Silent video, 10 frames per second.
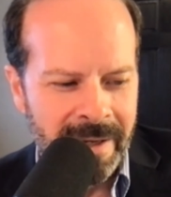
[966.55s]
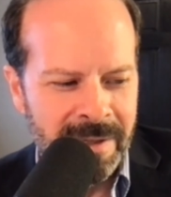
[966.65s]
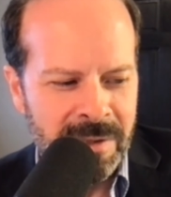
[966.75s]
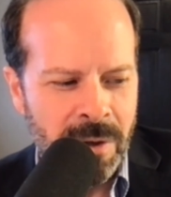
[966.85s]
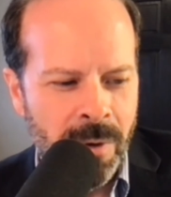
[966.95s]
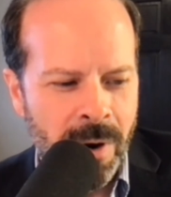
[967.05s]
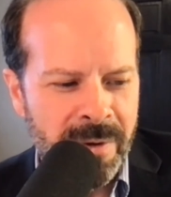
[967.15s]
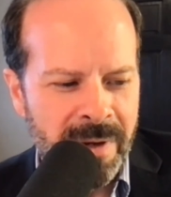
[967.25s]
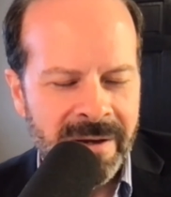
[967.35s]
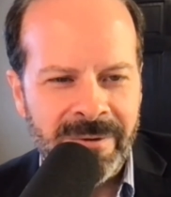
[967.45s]
is
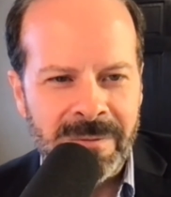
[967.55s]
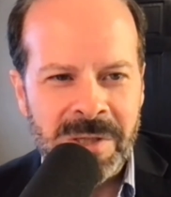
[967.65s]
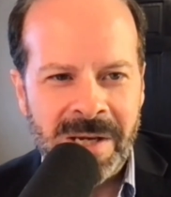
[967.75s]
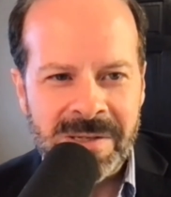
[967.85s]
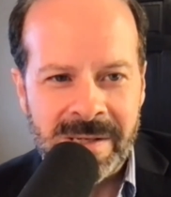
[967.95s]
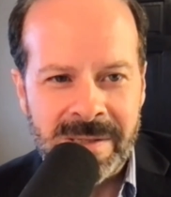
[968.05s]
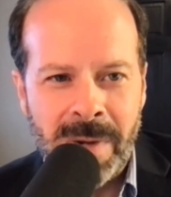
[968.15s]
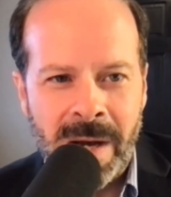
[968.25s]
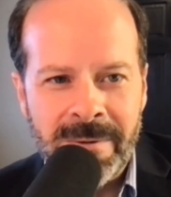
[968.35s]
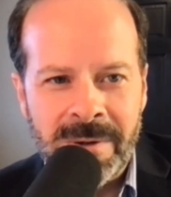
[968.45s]
quoting from Justice
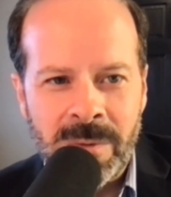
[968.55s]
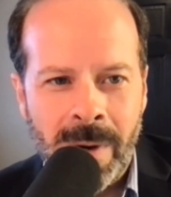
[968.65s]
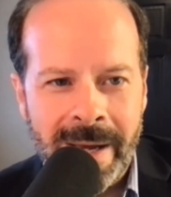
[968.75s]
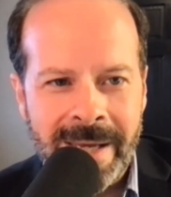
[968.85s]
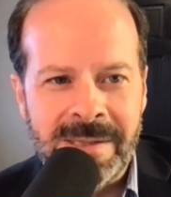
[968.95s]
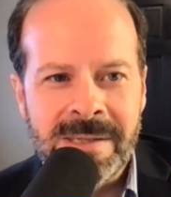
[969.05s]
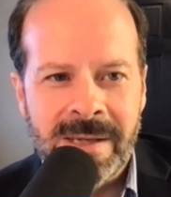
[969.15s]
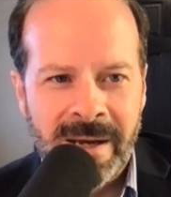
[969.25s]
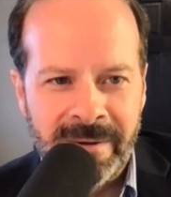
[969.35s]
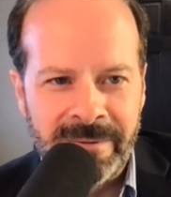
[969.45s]
Byron White's